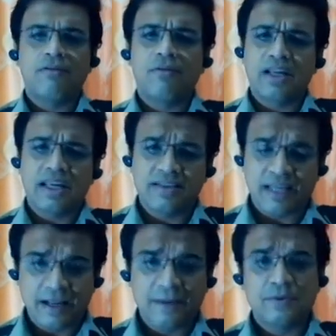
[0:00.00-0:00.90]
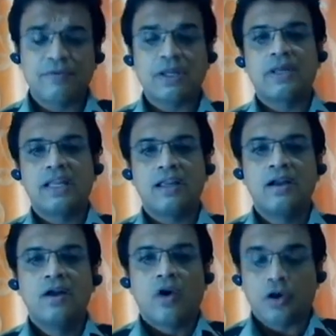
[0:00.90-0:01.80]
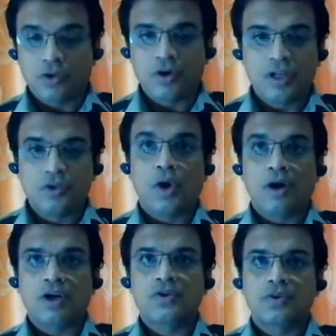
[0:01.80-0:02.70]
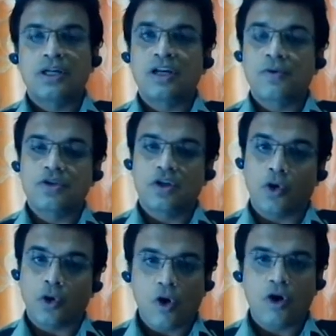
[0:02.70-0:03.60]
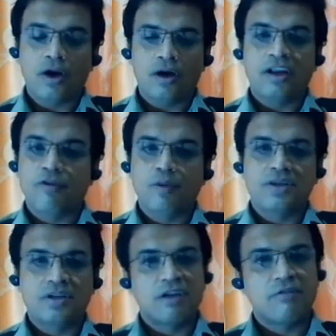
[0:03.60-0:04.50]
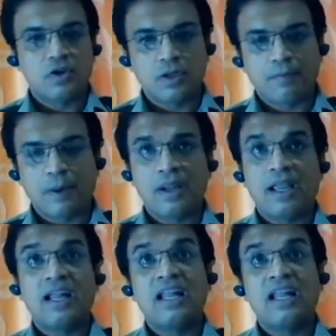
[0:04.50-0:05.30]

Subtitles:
There were many celebs, there were many authorities who understood that it was a wrong information given to the public.